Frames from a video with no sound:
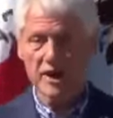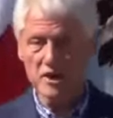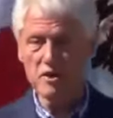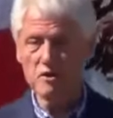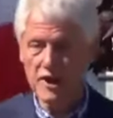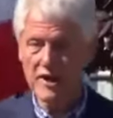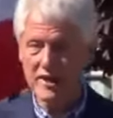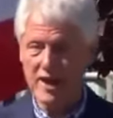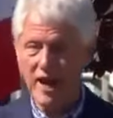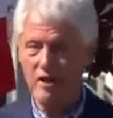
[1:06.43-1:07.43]
you need to
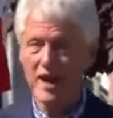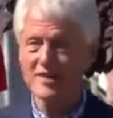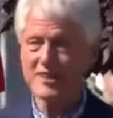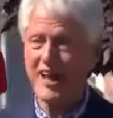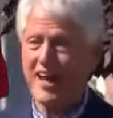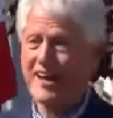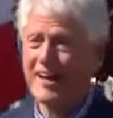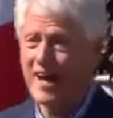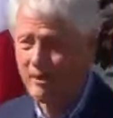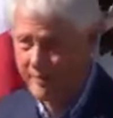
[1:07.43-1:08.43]
know that's an
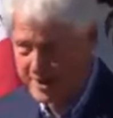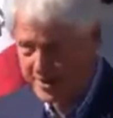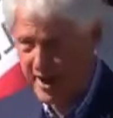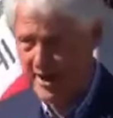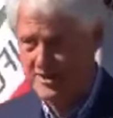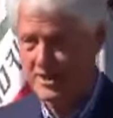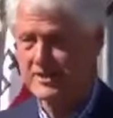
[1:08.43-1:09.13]
economic strategy.